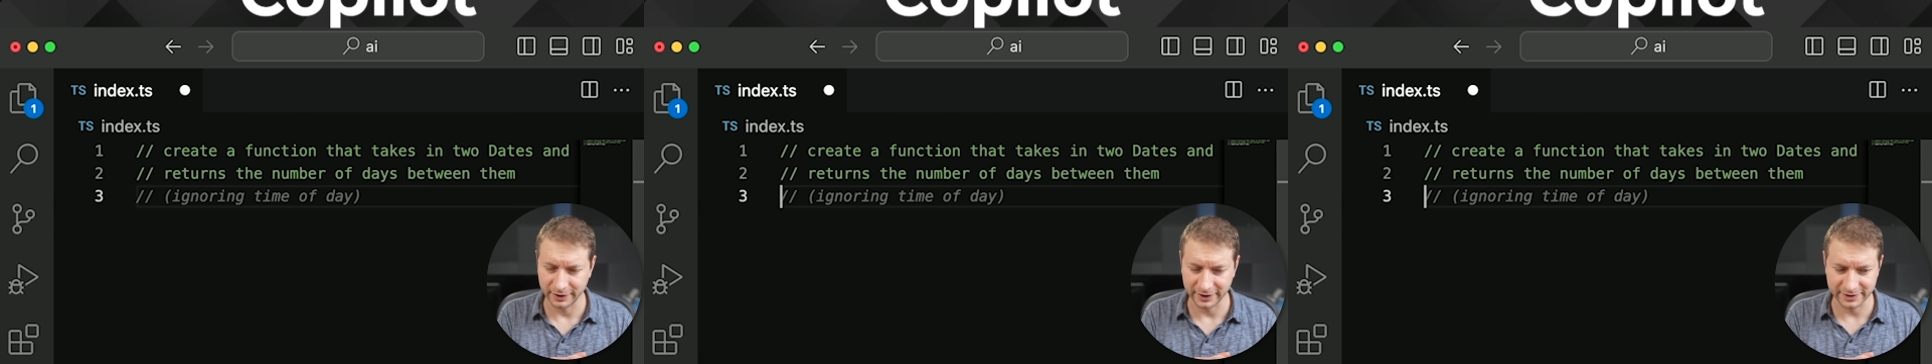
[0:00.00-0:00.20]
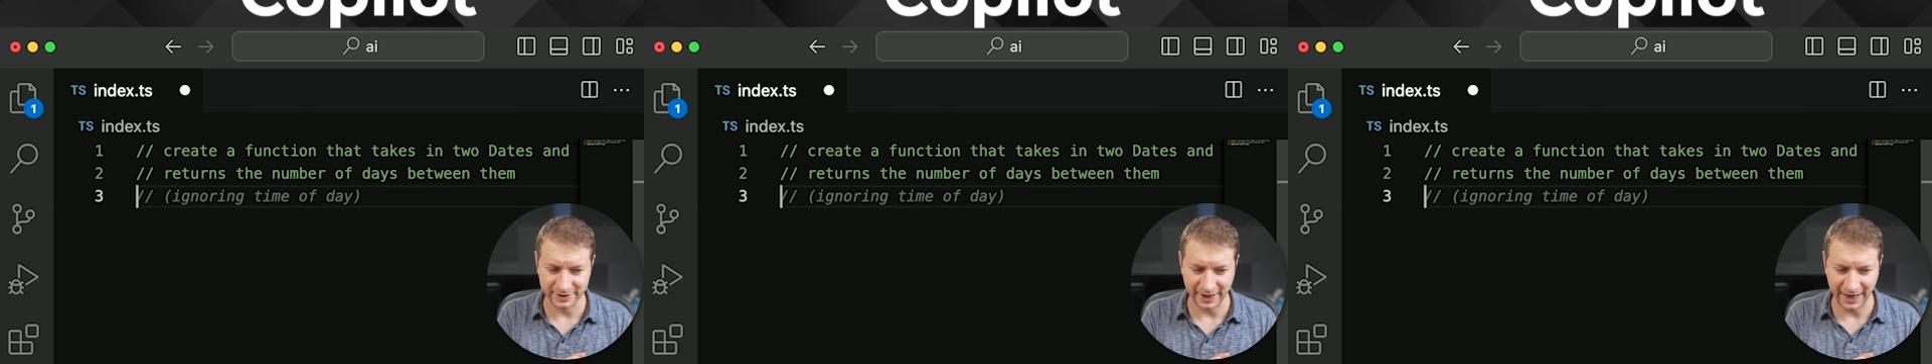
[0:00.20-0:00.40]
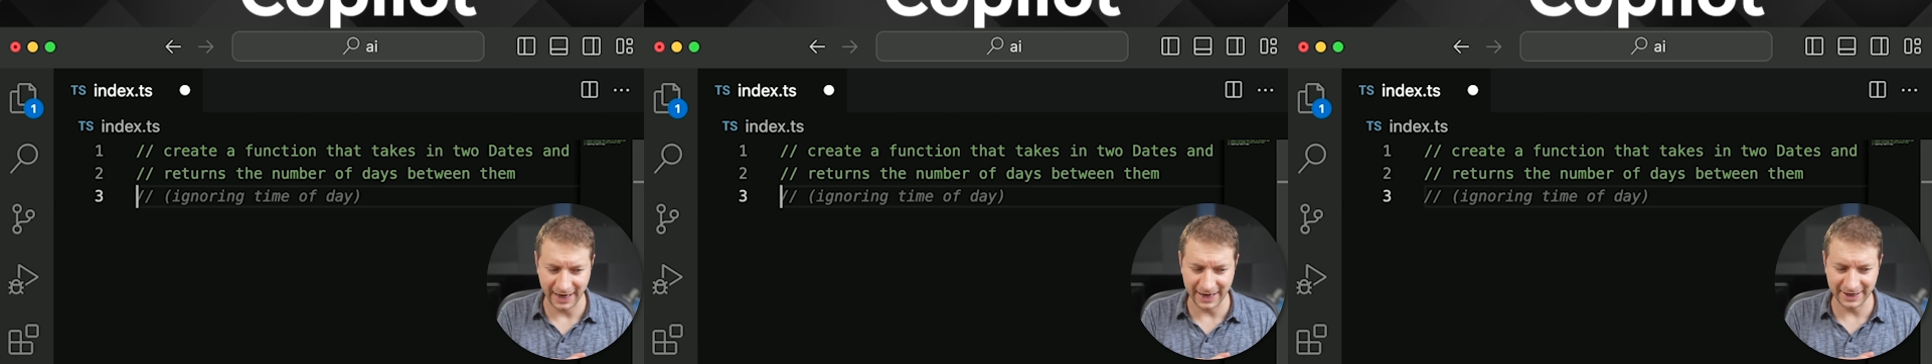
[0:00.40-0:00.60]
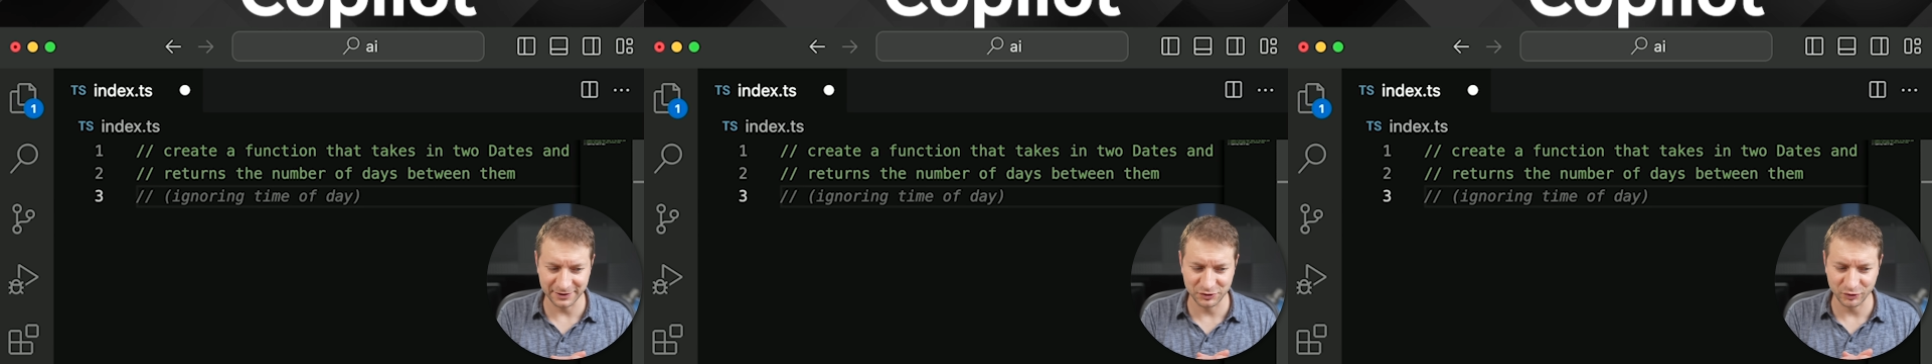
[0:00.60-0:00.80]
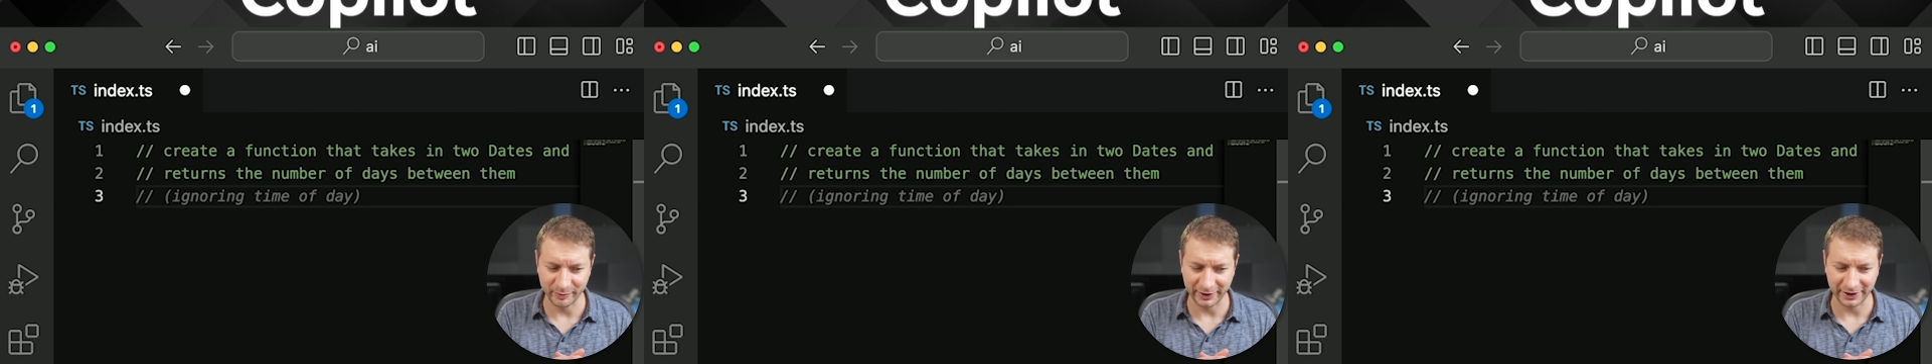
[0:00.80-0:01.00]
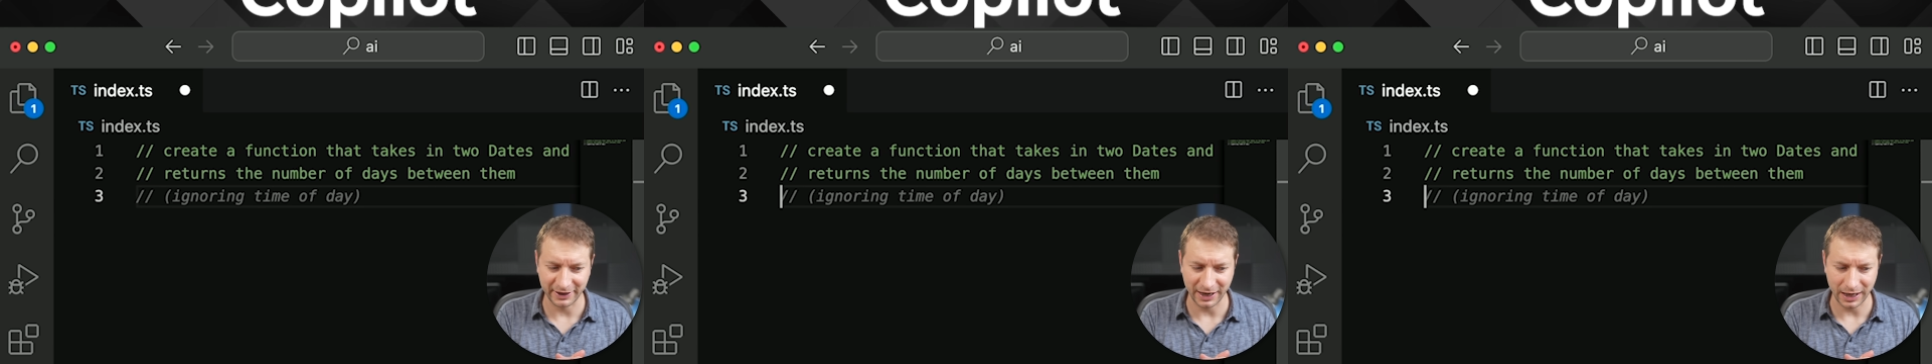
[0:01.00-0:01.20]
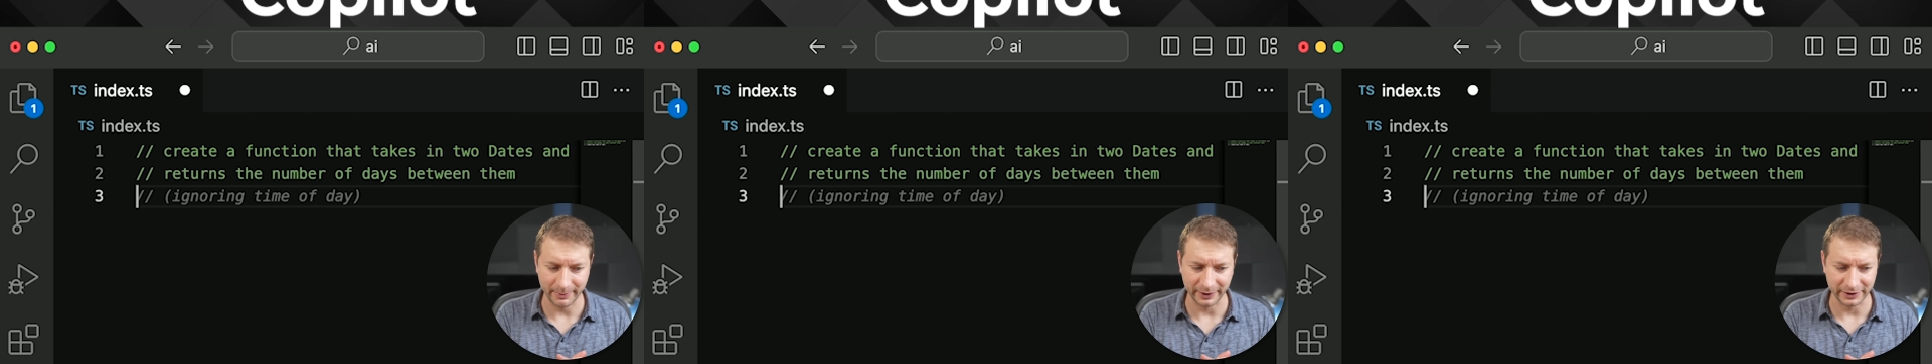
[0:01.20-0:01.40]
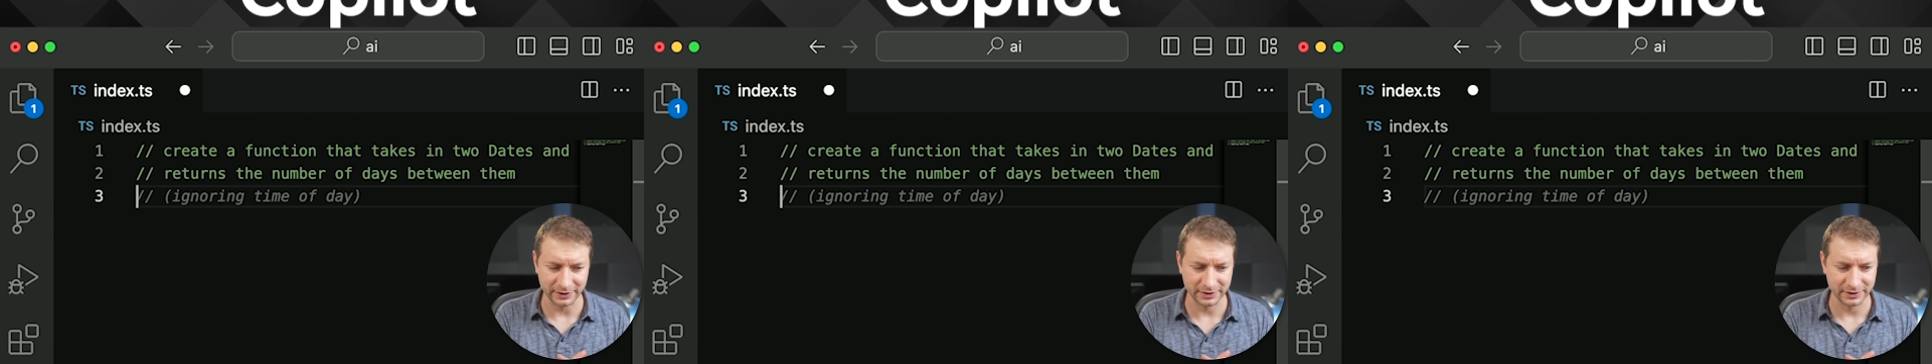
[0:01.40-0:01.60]
It's adding to my
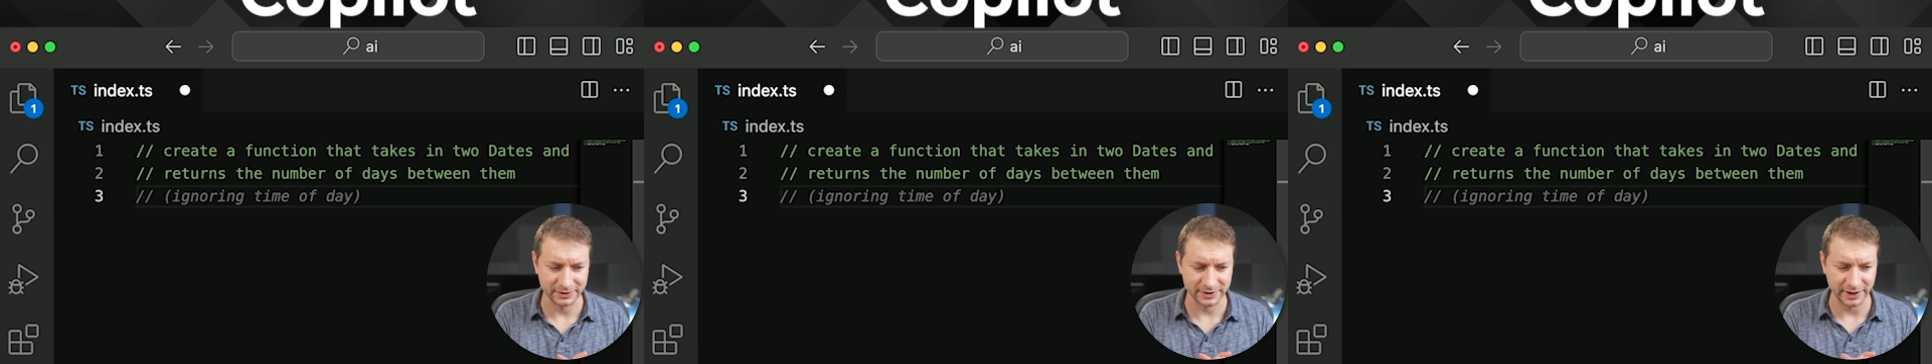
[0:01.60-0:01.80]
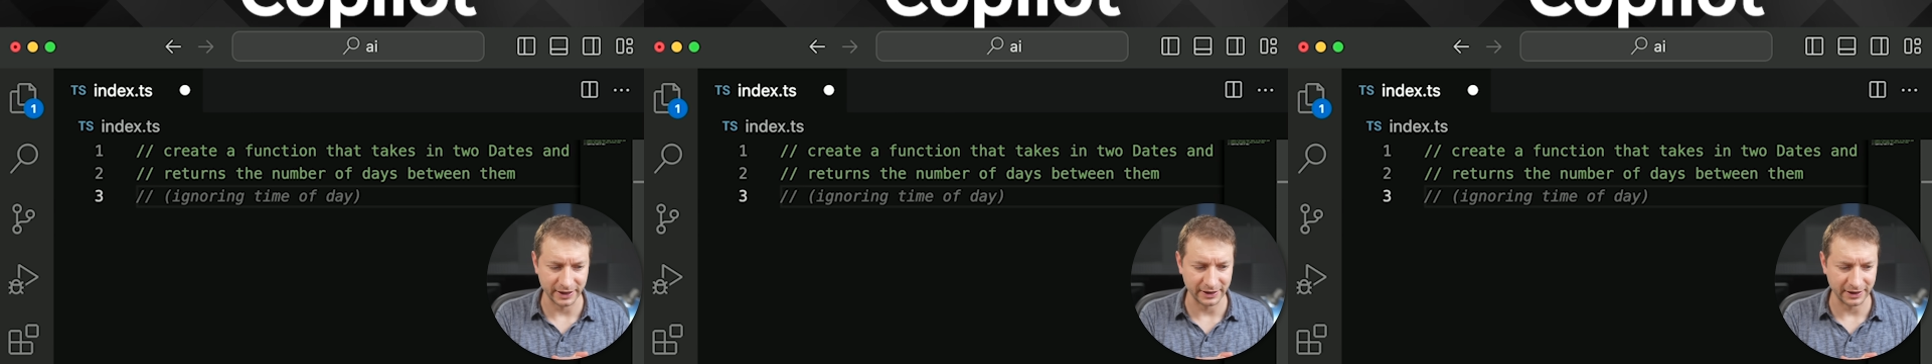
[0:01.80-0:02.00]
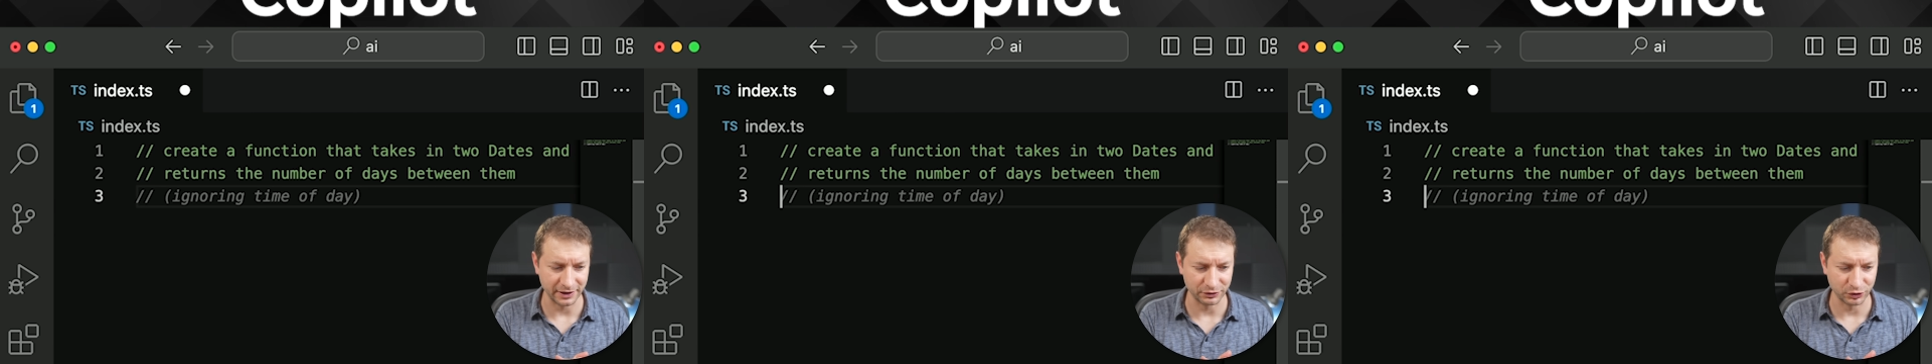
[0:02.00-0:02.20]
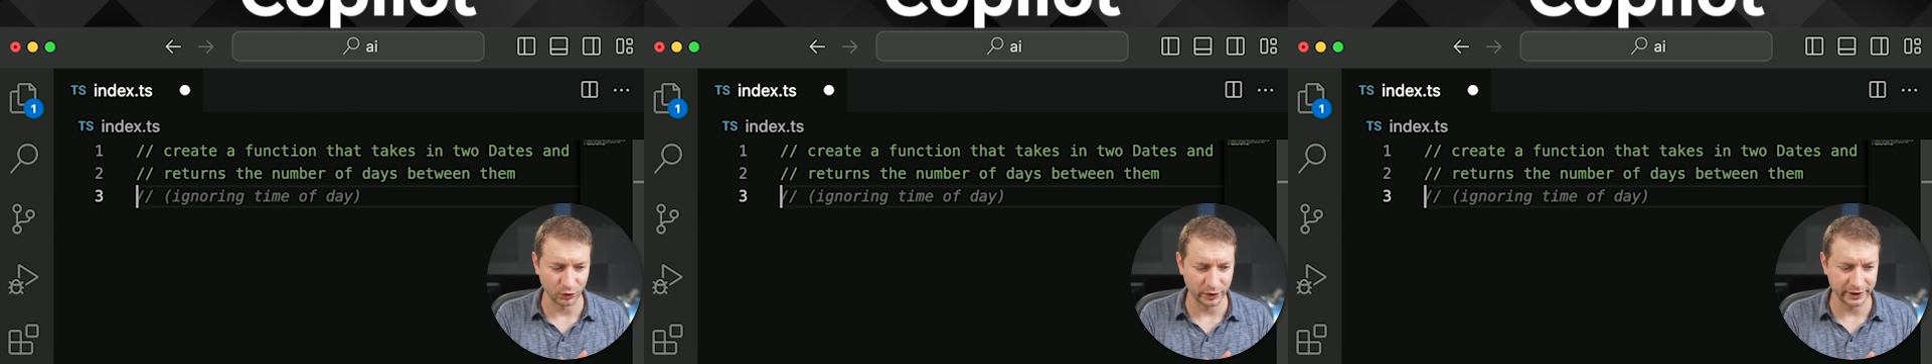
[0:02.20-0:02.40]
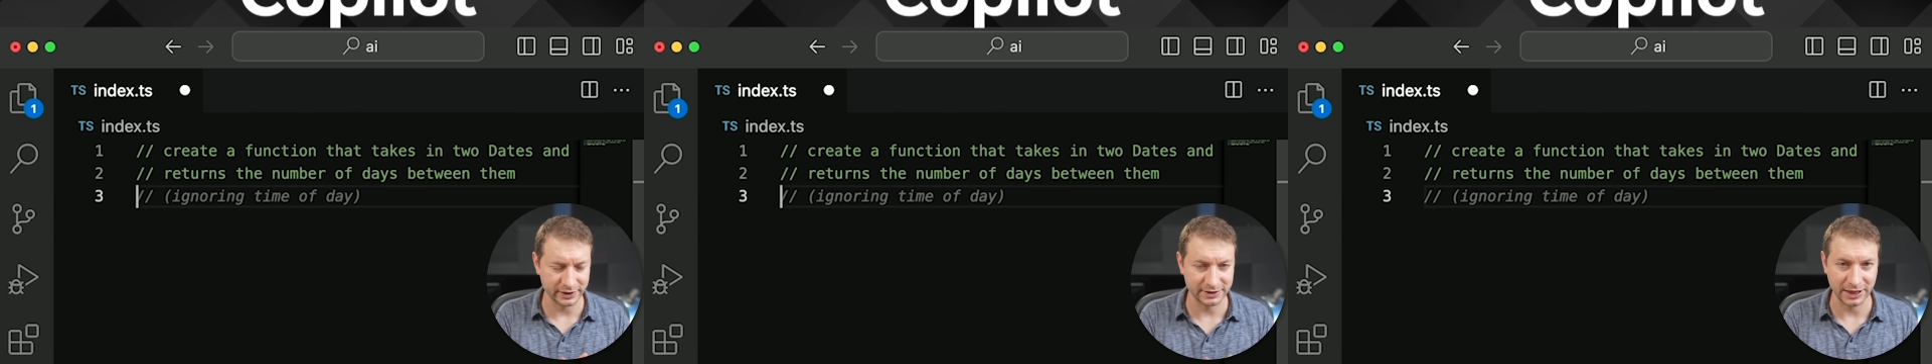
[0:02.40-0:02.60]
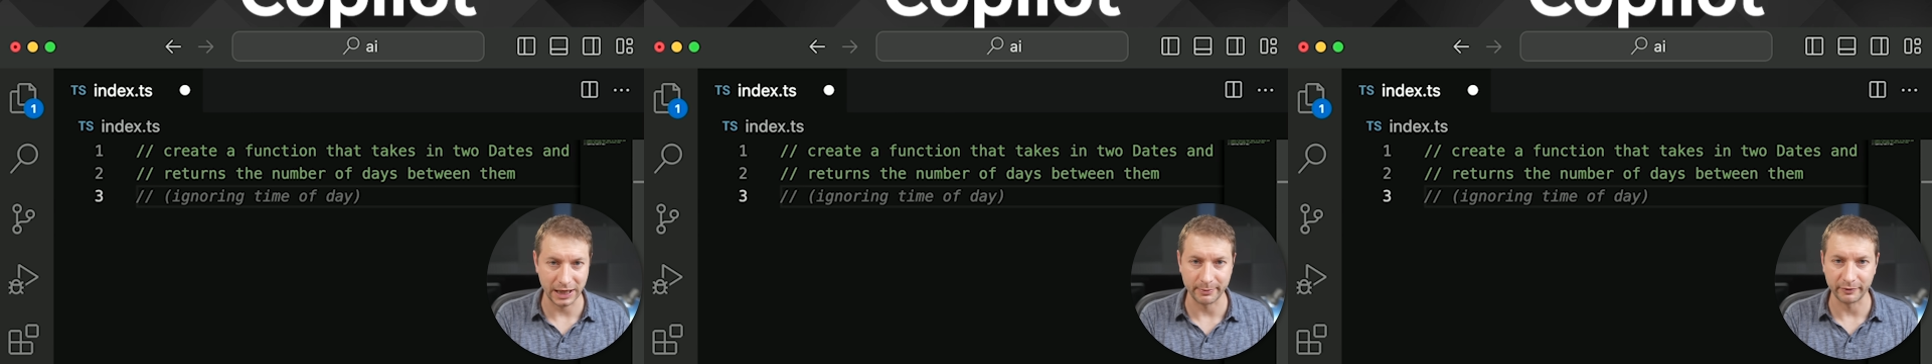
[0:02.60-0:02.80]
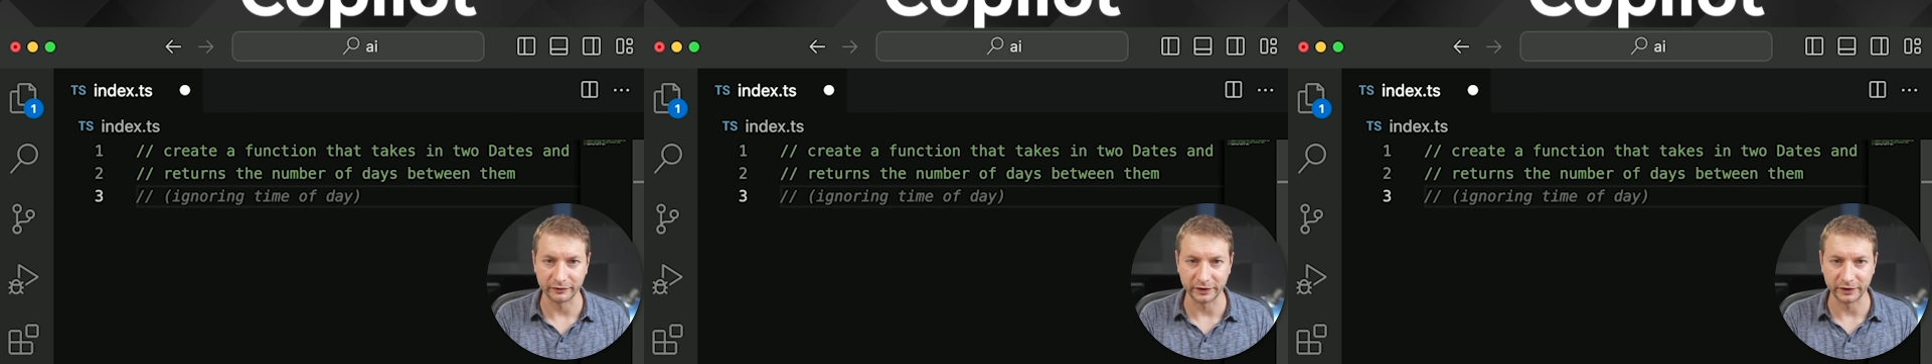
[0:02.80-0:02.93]
comment saying ignoring time of